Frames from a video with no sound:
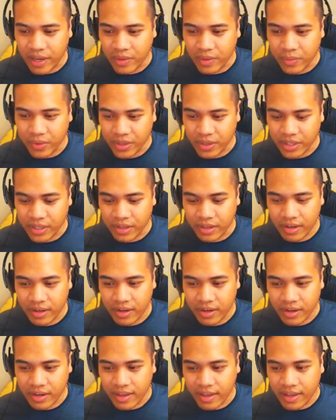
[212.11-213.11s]
work here,
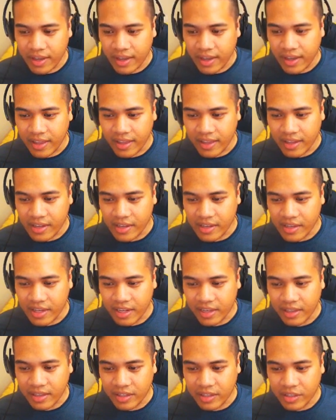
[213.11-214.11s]
and then he kind
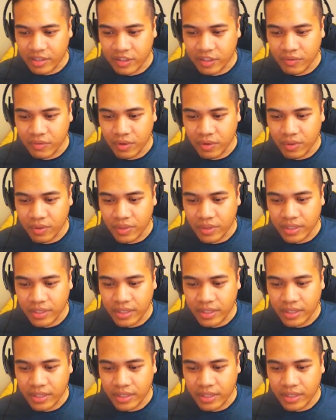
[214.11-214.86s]
of lunges forward.